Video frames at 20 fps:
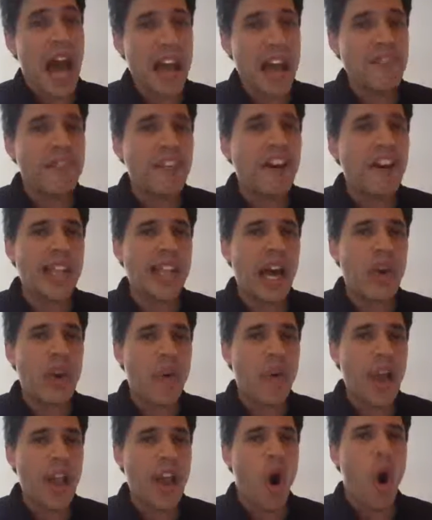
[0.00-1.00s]
I felt
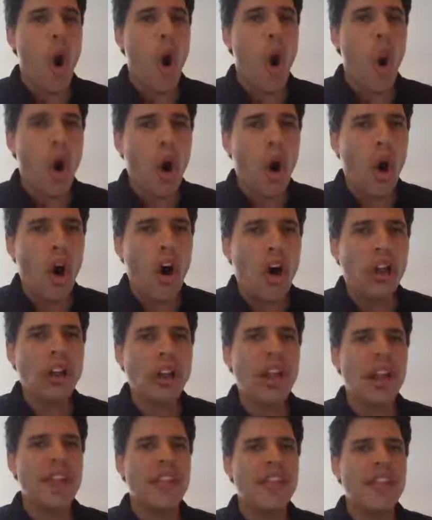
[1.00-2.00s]
that way
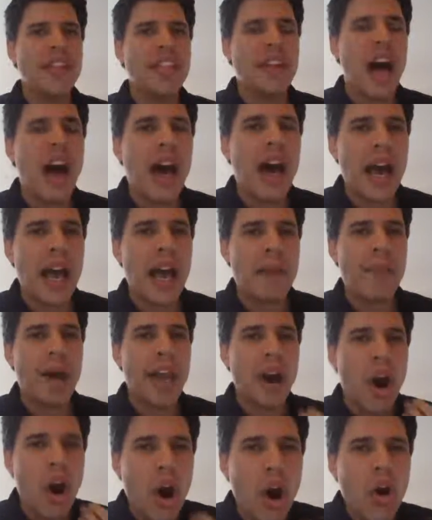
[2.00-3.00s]
all the time.
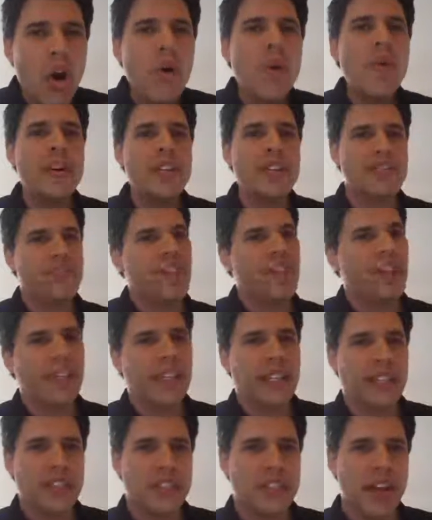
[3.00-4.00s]
I always
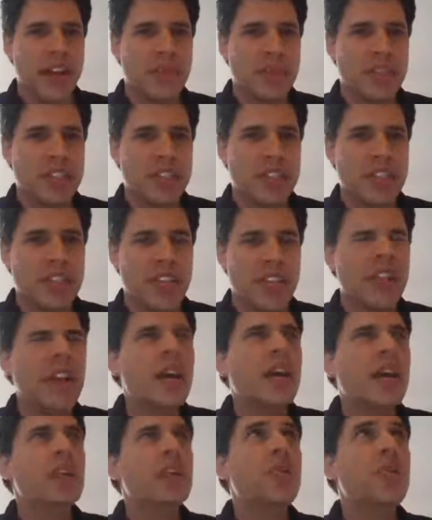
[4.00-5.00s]
felt like the dumbest kid.
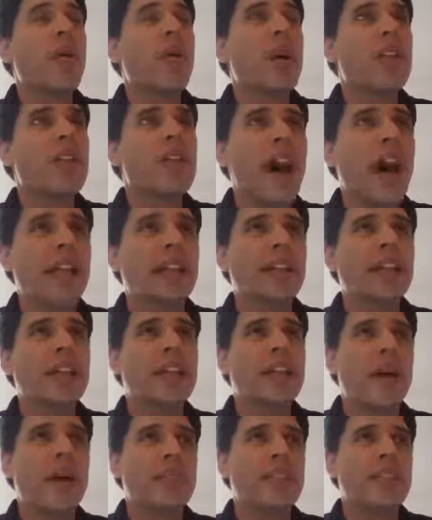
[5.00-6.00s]
You are not
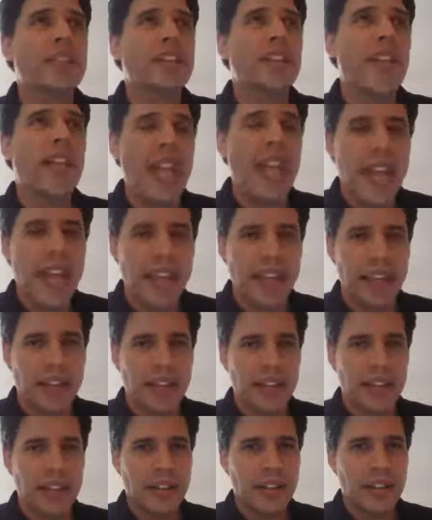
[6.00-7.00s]
the dumbest
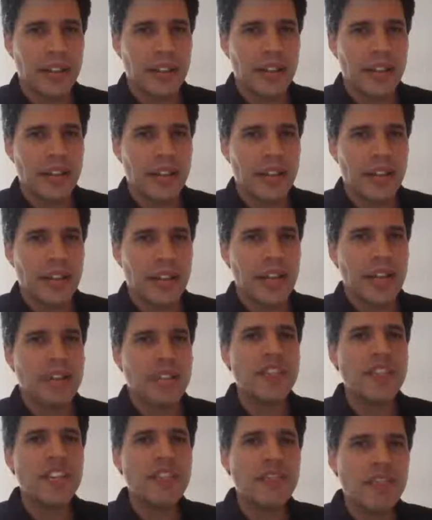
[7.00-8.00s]
kid.
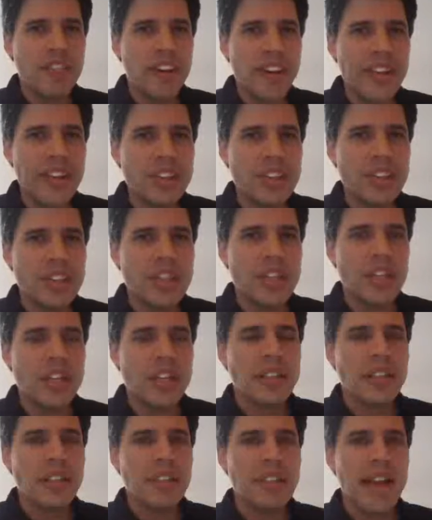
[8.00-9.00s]
Difference
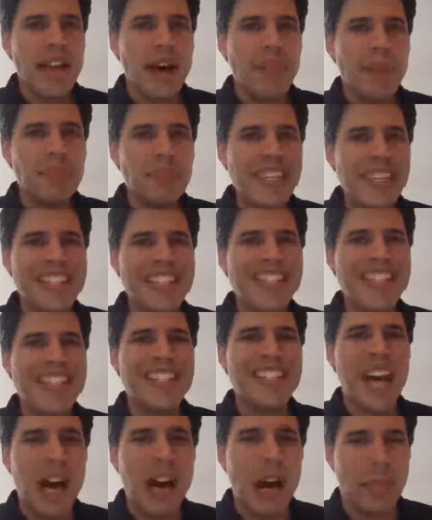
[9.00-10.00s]
does not mean
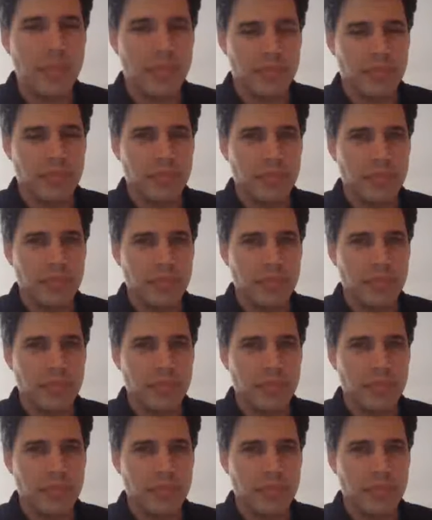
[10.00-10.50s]
dumb.